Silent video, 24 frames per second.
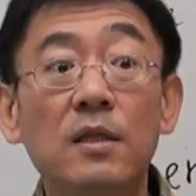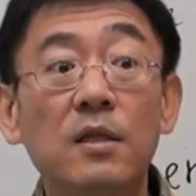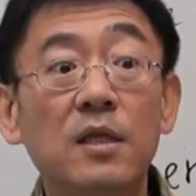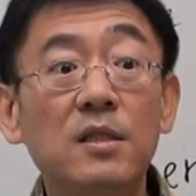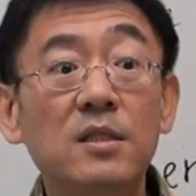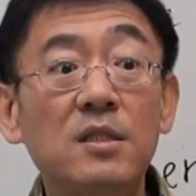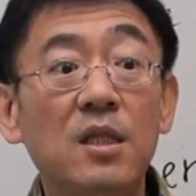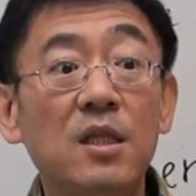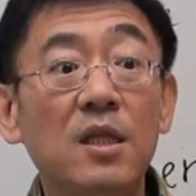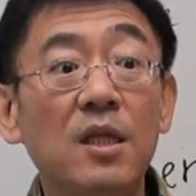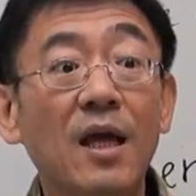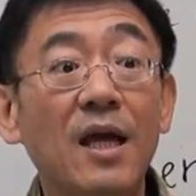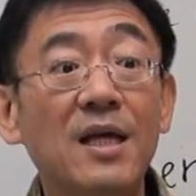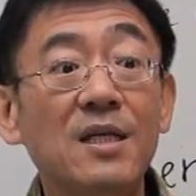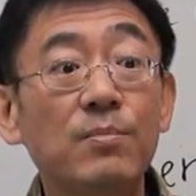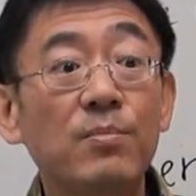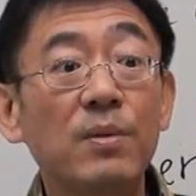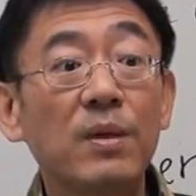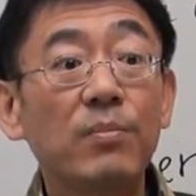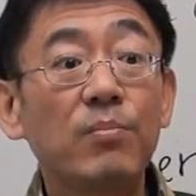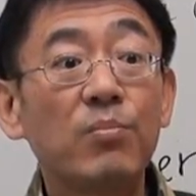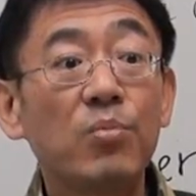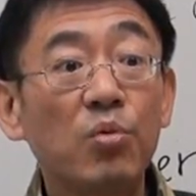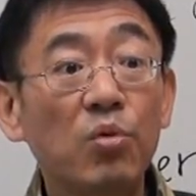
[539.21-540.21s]
this thing has
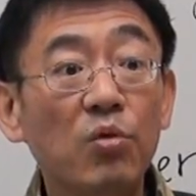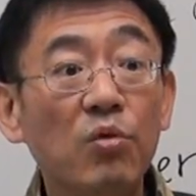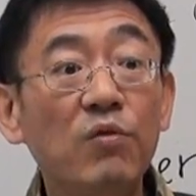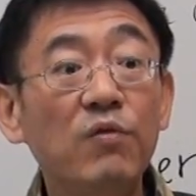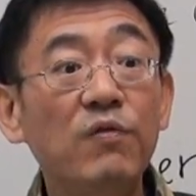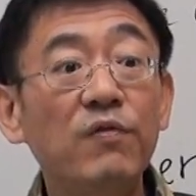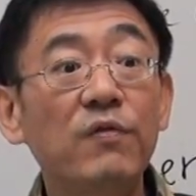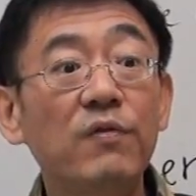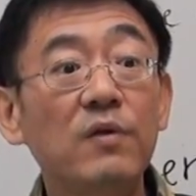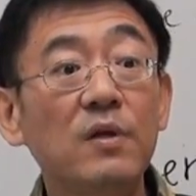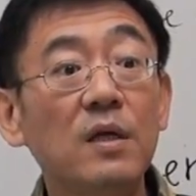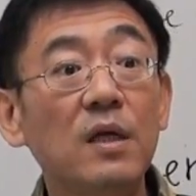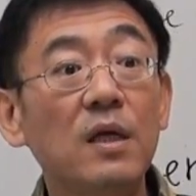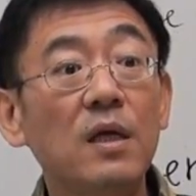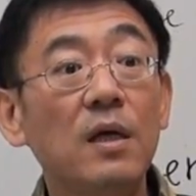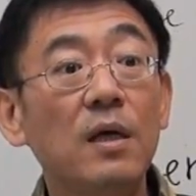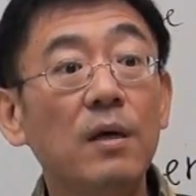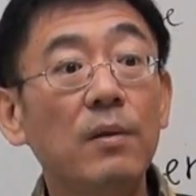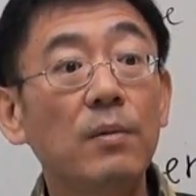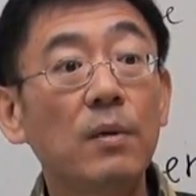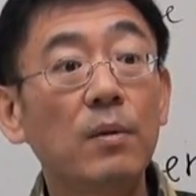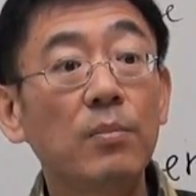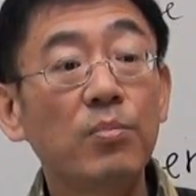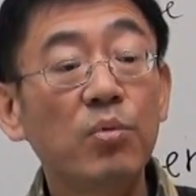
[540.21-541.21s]
been
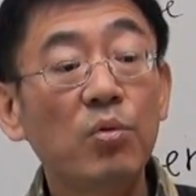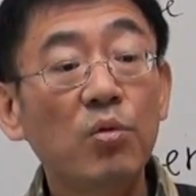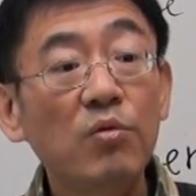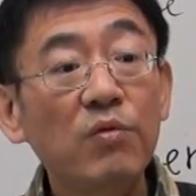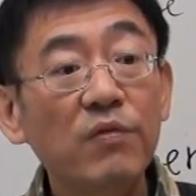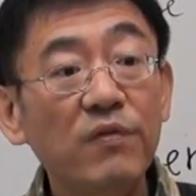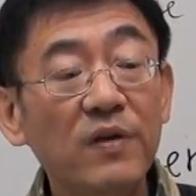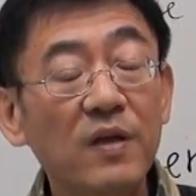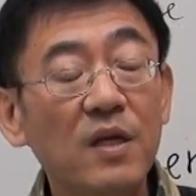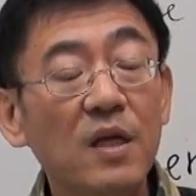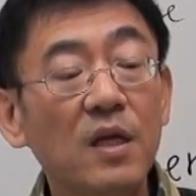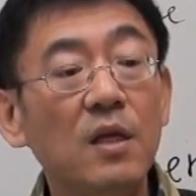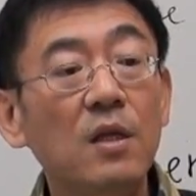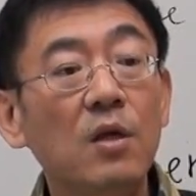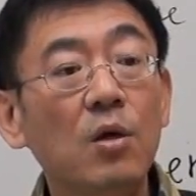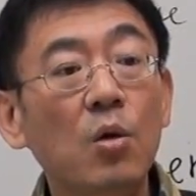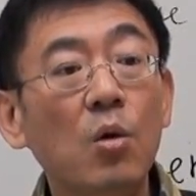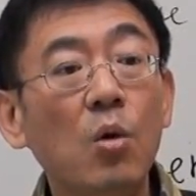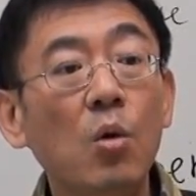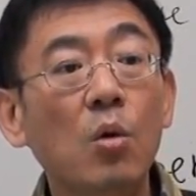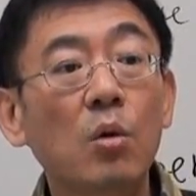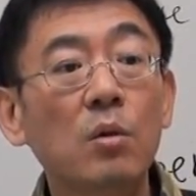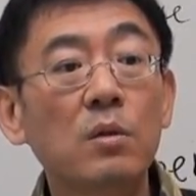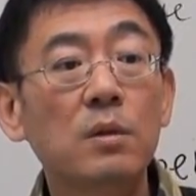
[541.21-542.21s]
proven in the
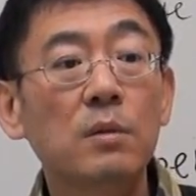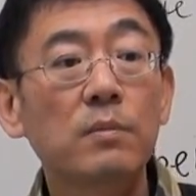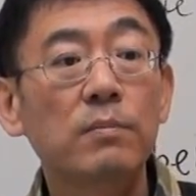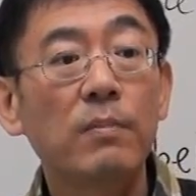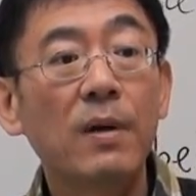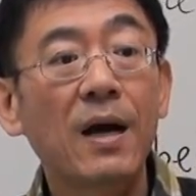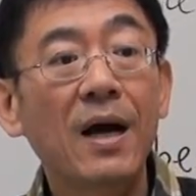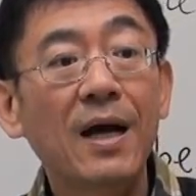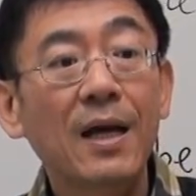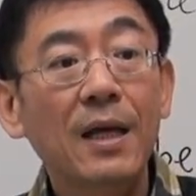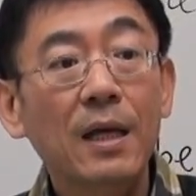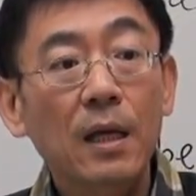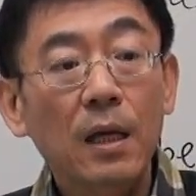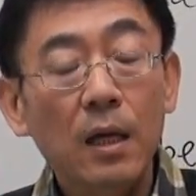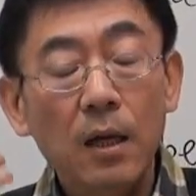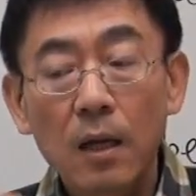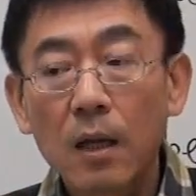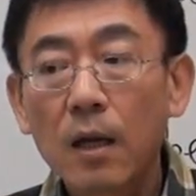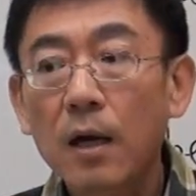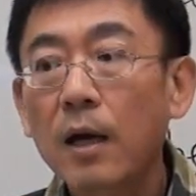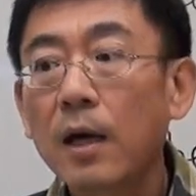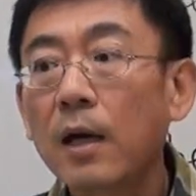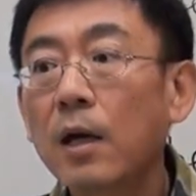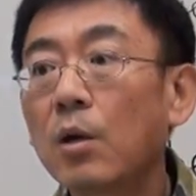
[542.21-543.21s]
court. My
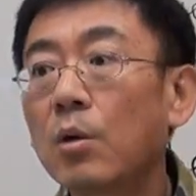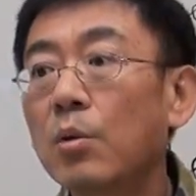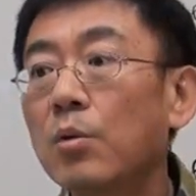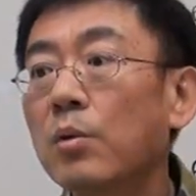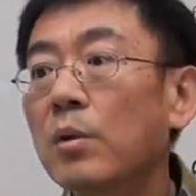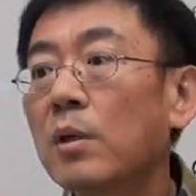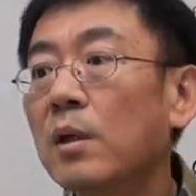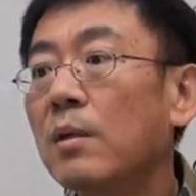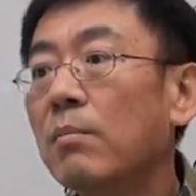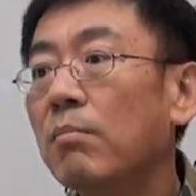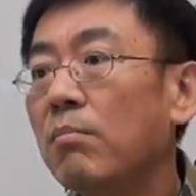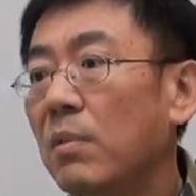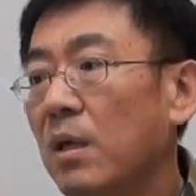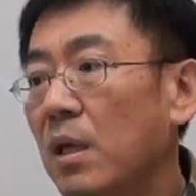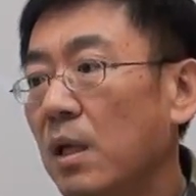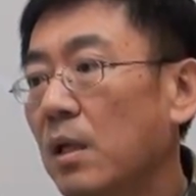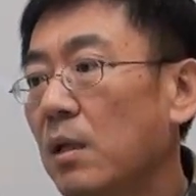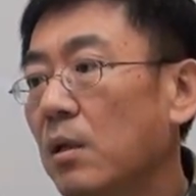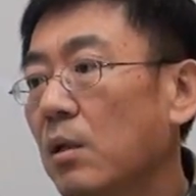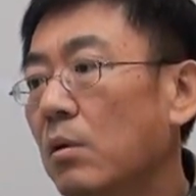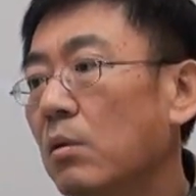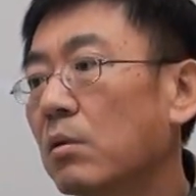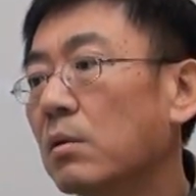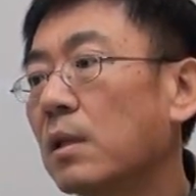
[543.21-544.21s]
client already
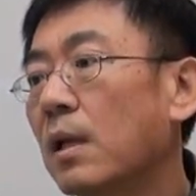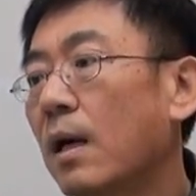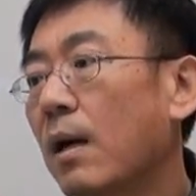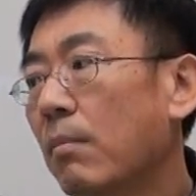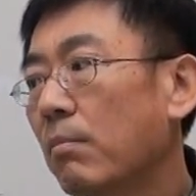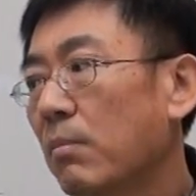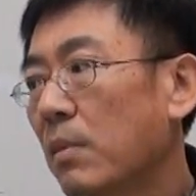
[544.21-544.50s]
meet or not